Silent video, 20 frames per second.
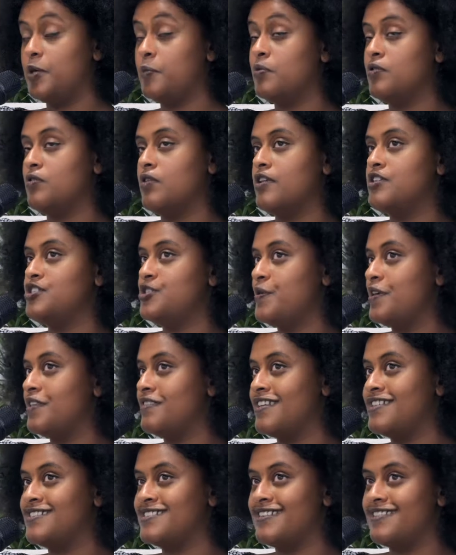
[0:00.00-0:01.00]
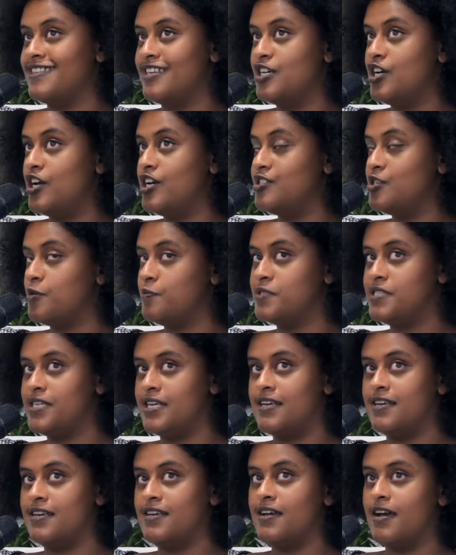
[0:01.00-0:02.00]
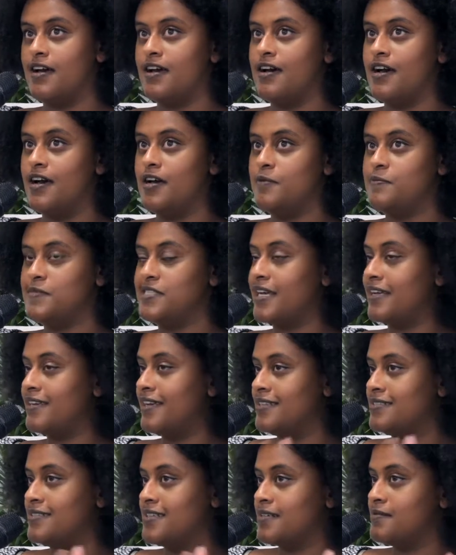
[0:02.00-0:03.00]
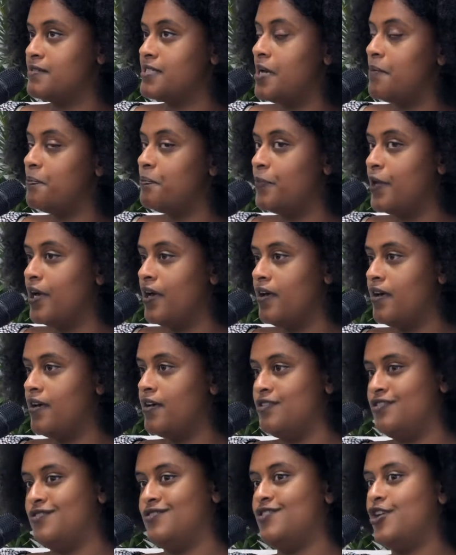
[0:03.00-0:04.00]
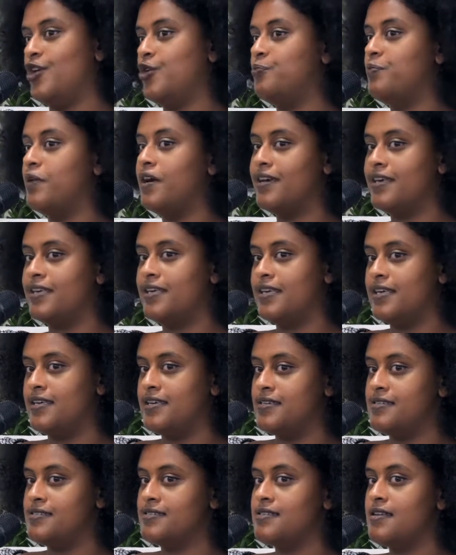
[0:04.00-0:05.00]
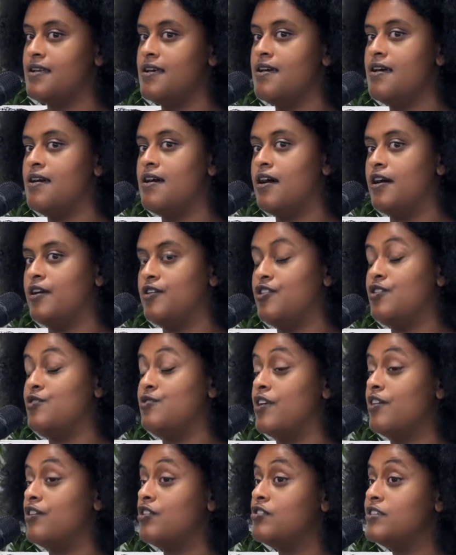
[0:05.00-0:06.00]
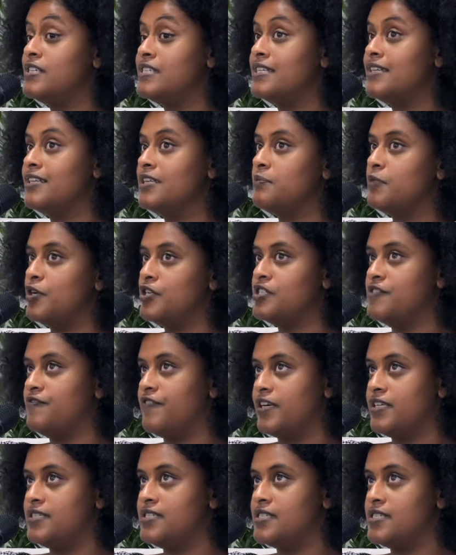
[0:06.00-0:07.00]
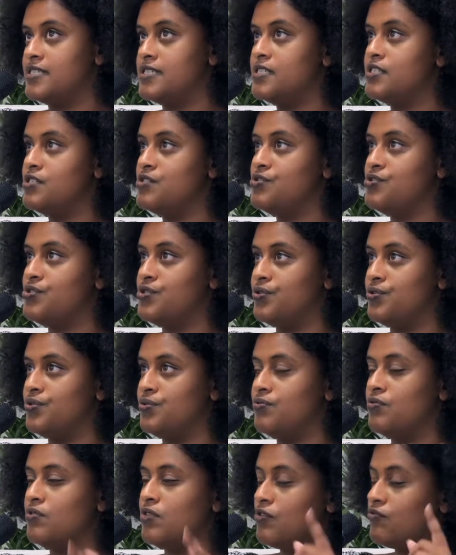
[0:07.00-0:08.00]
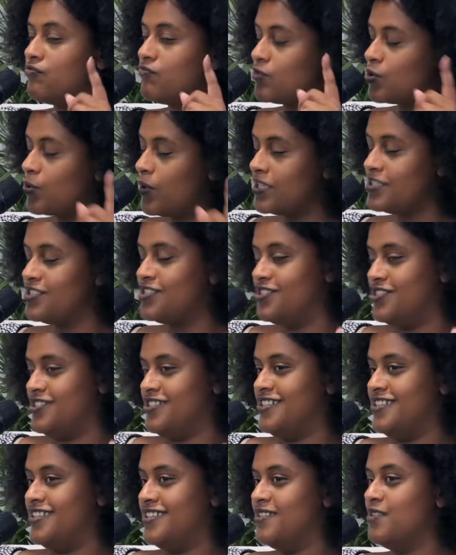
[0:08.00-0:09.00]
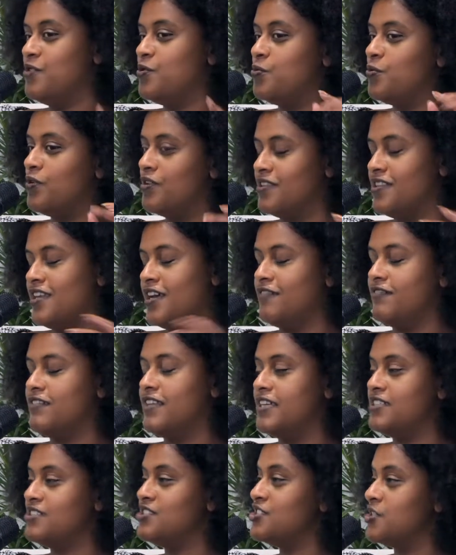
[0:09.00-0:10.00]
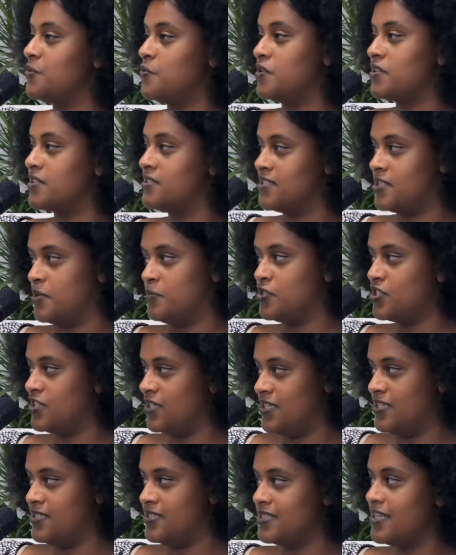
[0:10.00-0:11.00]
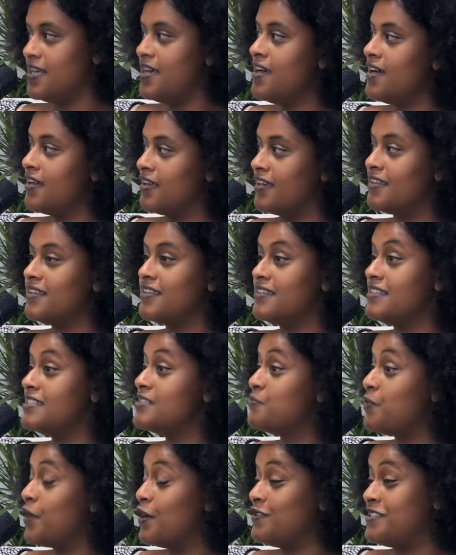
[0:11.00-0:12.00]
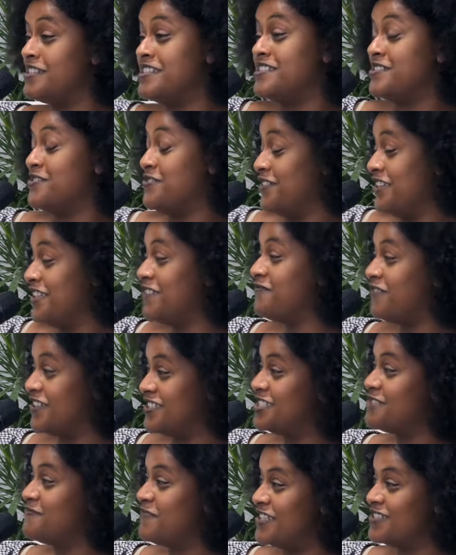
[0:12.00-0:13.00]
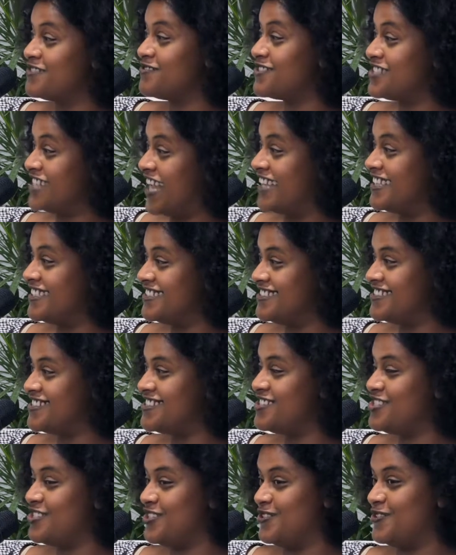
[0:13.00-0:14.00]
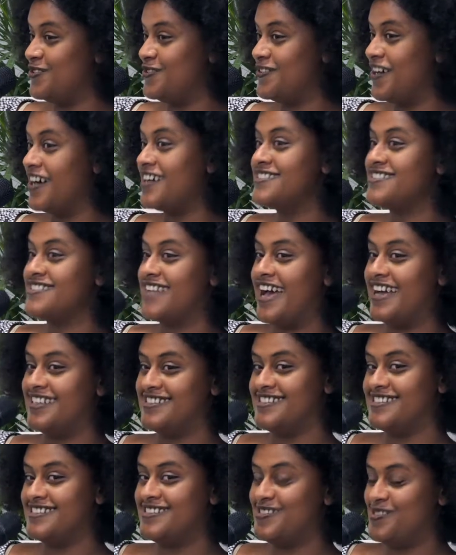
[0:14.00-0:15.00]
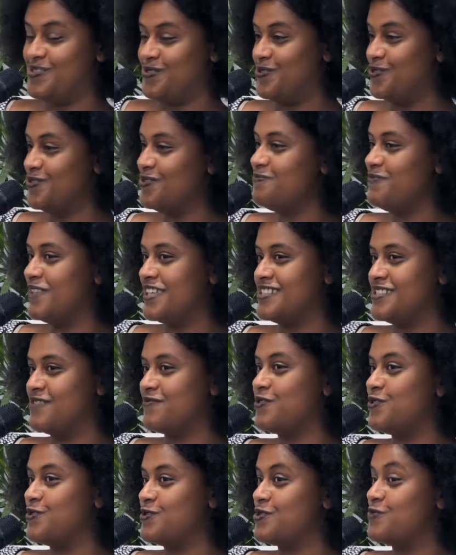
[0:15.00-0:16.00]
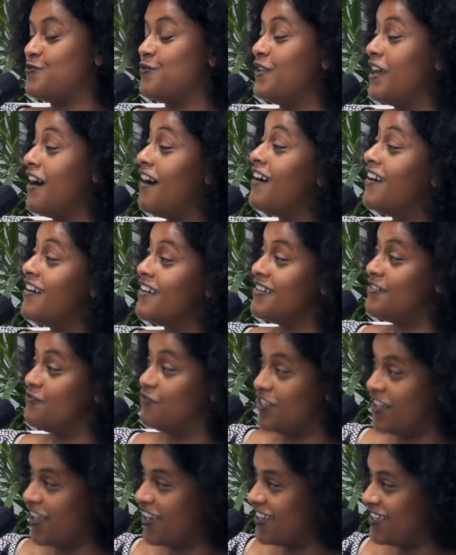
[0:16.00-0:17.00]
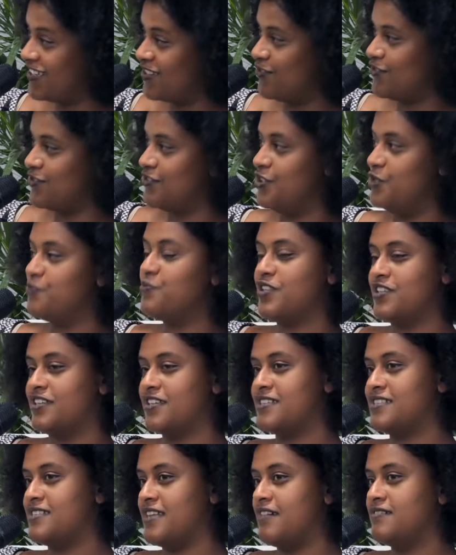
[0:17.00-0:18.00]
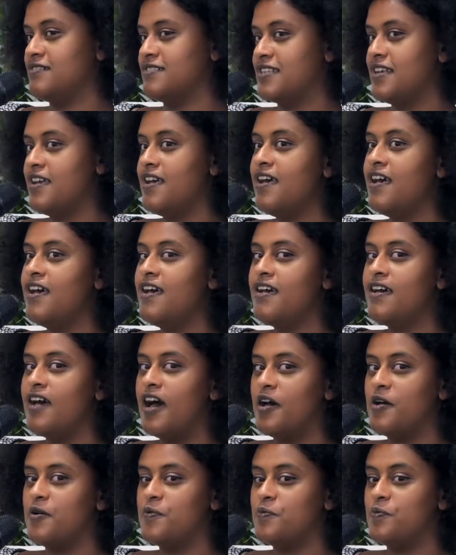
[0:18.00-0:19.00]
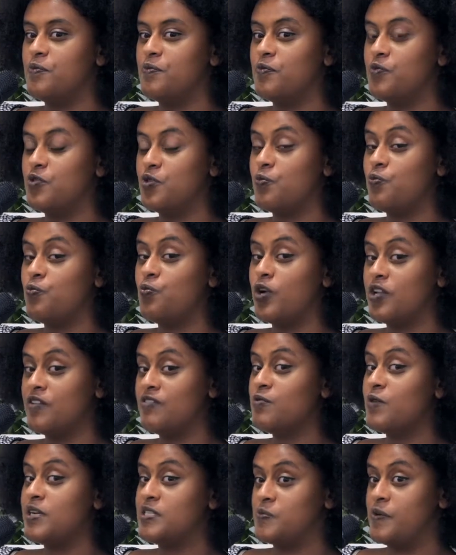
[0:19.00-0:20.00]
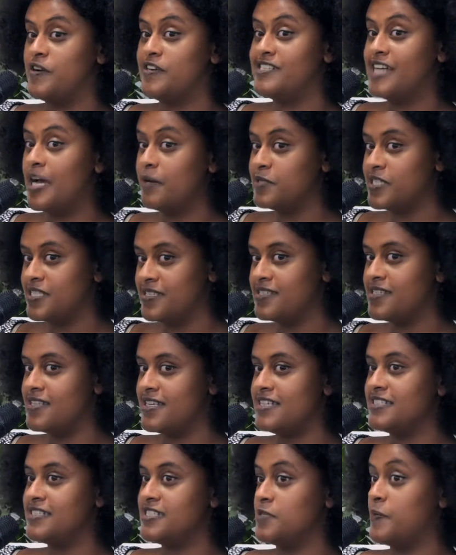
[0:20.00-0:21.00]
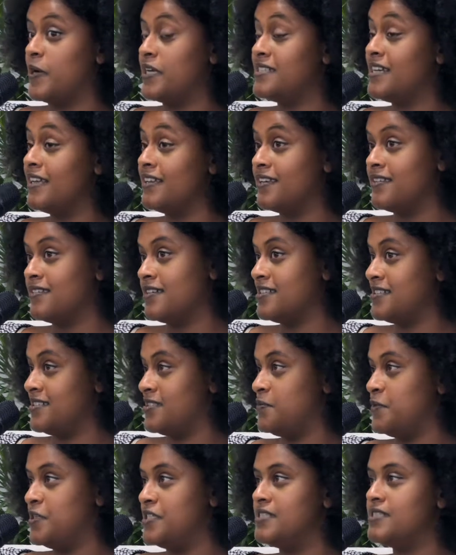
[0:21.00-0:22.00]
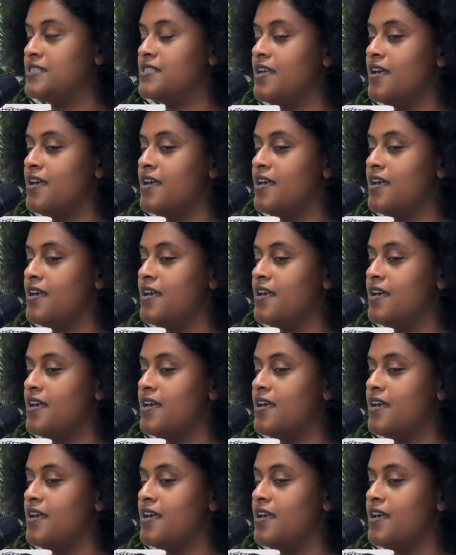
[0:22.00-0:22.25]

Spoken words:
people are doing things like they're adopting secondhand September, no buy years. They're increasingly motivated to question what their relationship with consumption is. I think this poses a really fundamental challenge to us as a store because, of course, we are reliant on new product sales. One of the ways we're adapting to this is by telling customers,